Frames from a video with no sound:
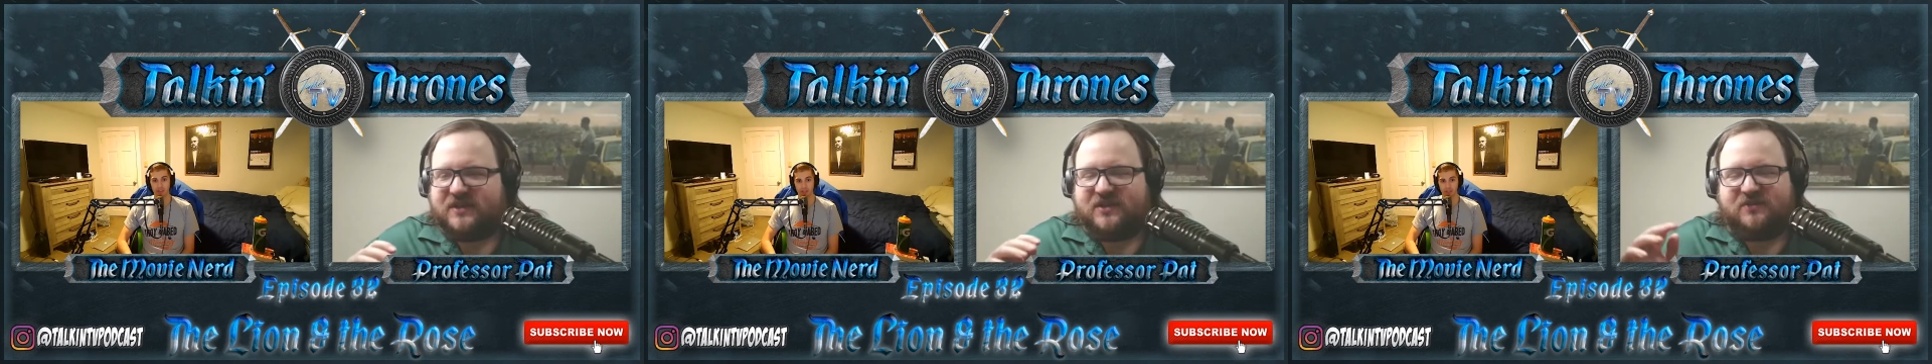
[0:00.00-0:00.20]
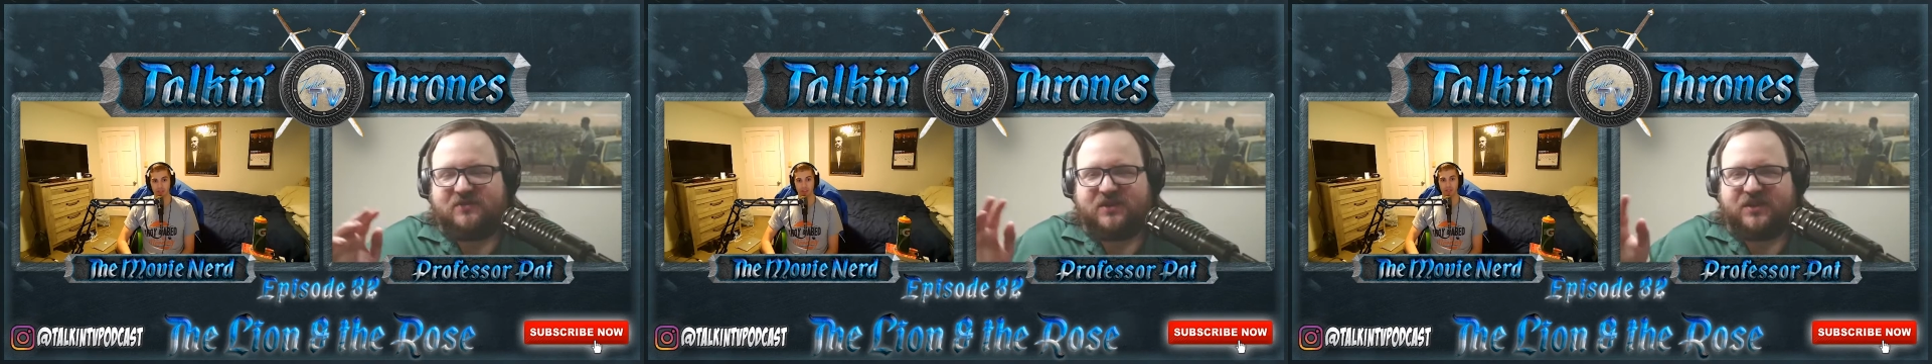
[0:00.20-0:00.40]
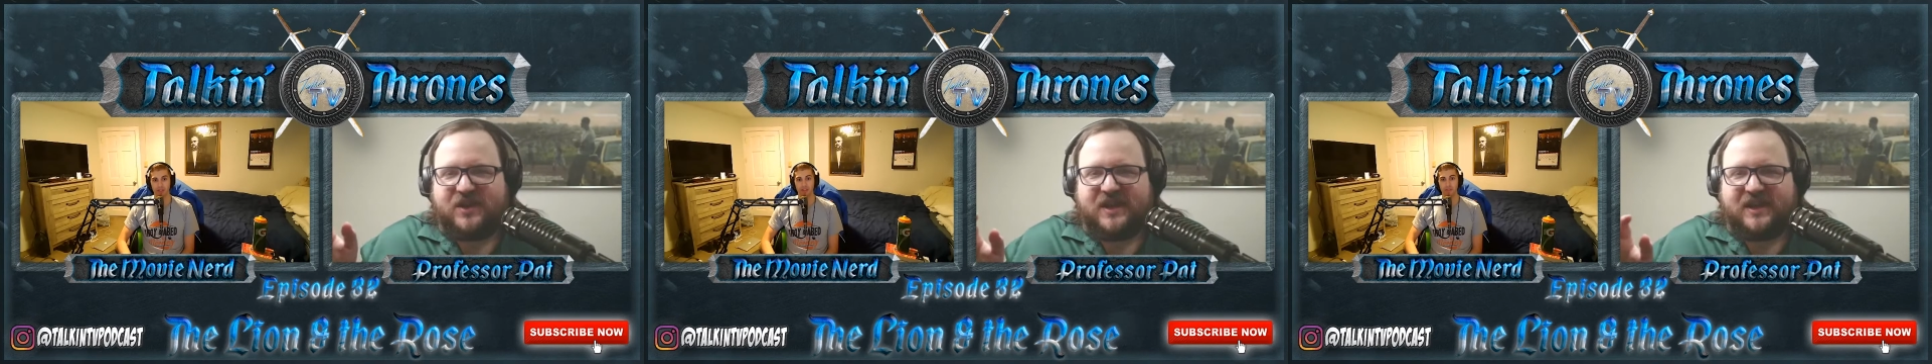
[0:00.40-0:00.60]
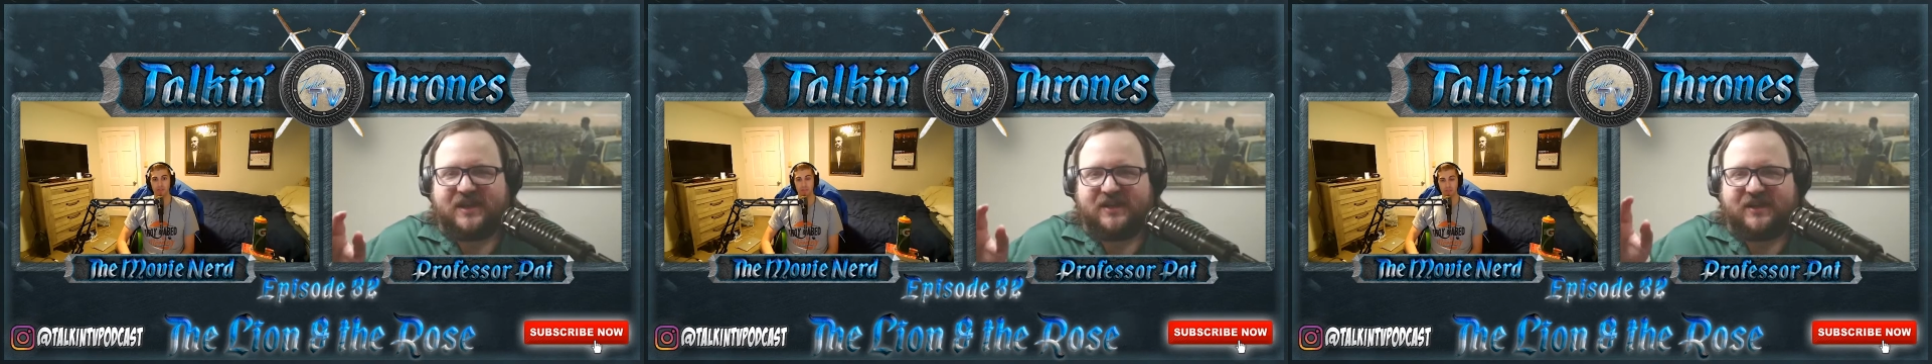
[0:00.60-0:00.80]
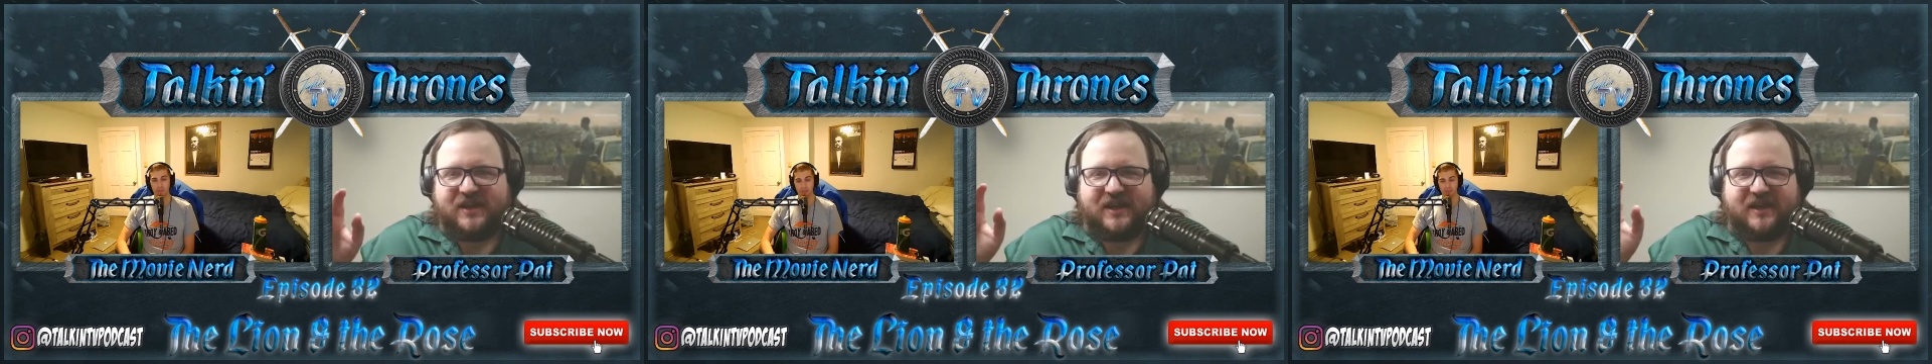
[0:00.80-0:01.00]
you would think
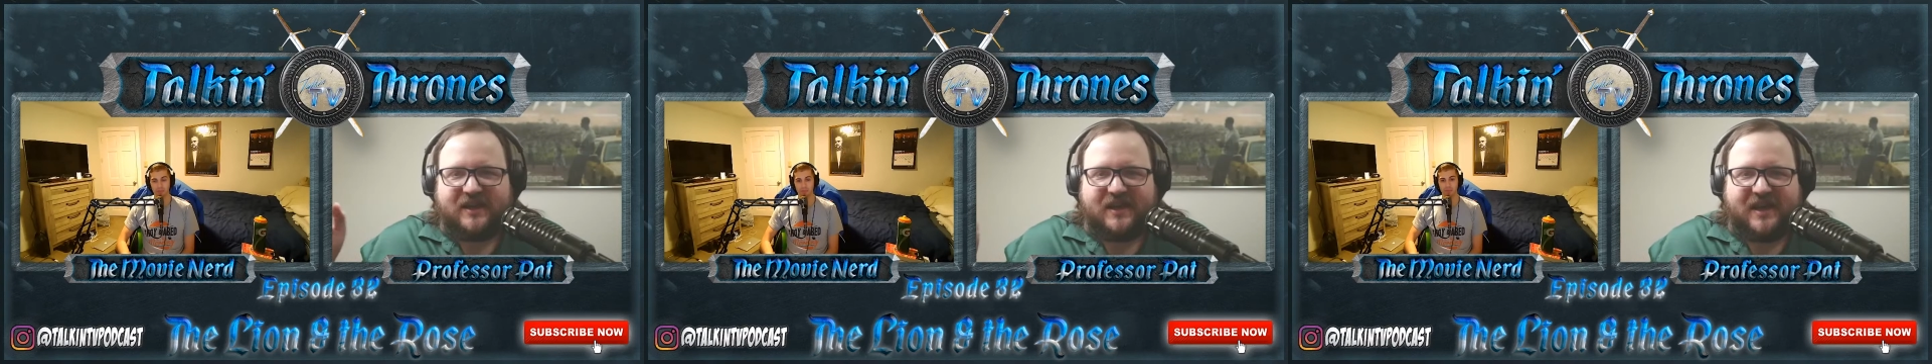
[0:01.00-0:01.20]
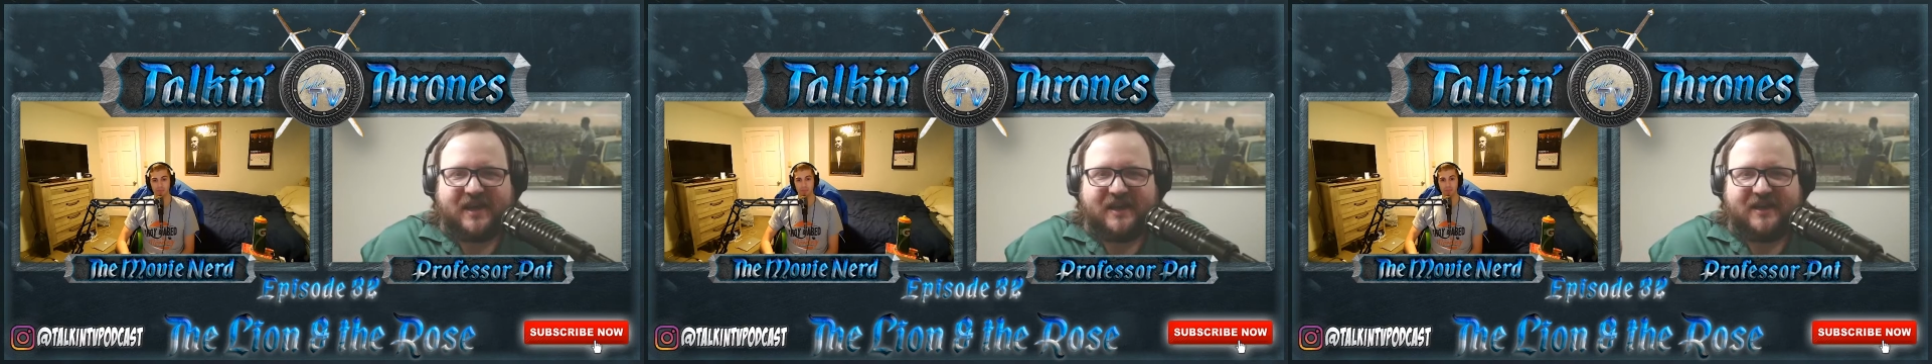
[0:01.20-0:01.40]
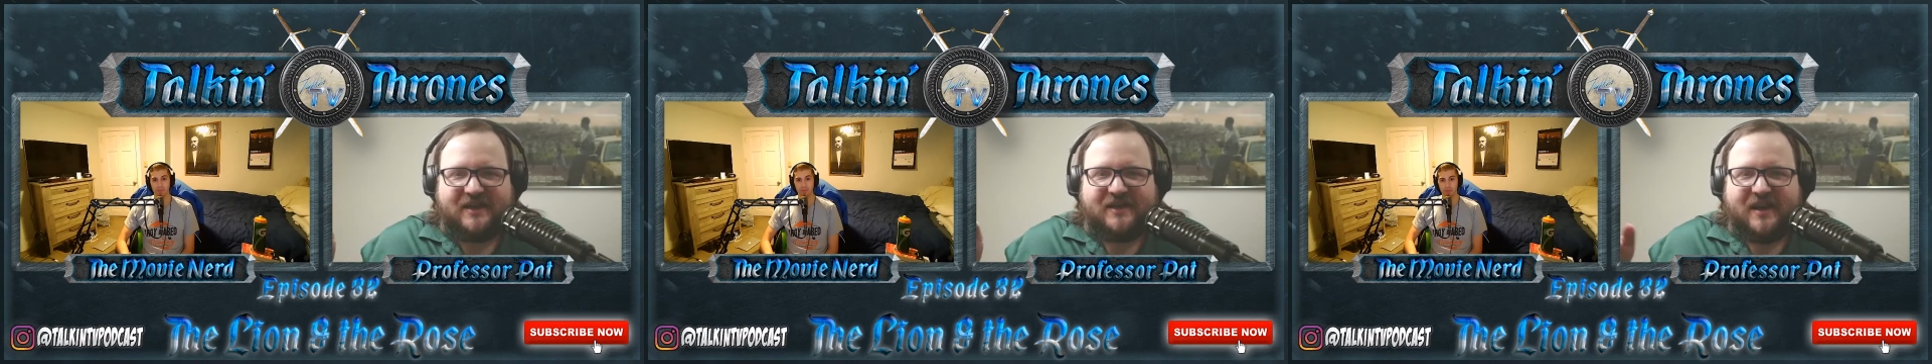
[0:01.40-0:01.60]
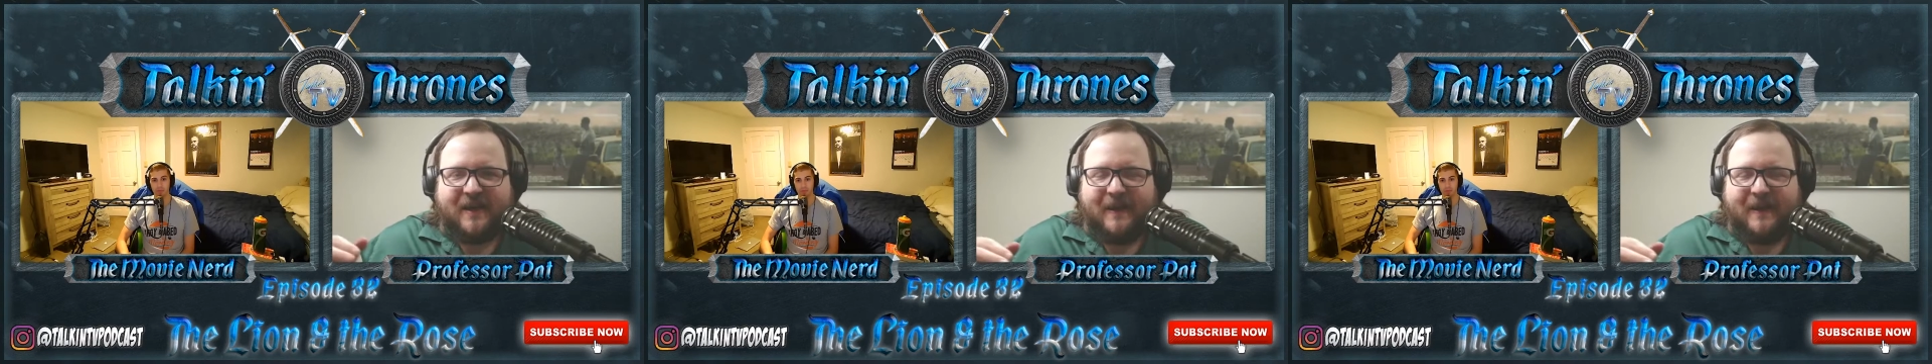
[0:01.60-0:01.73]
like, hey,